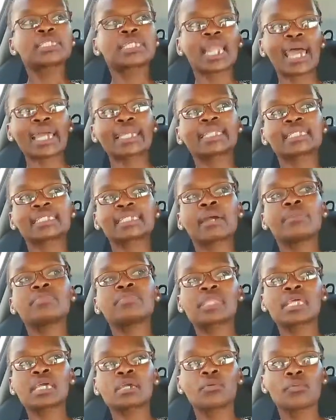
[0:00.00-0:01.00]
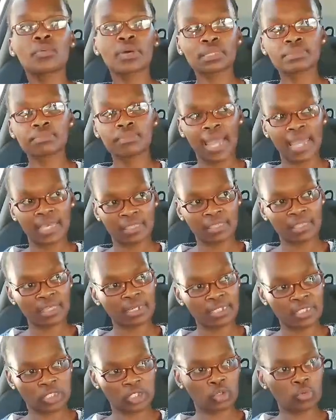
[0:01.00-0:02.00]
So it's like the same thing with my
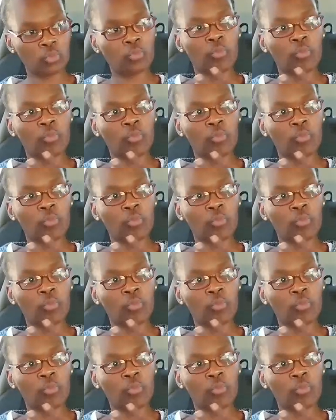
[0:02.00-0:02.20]
third.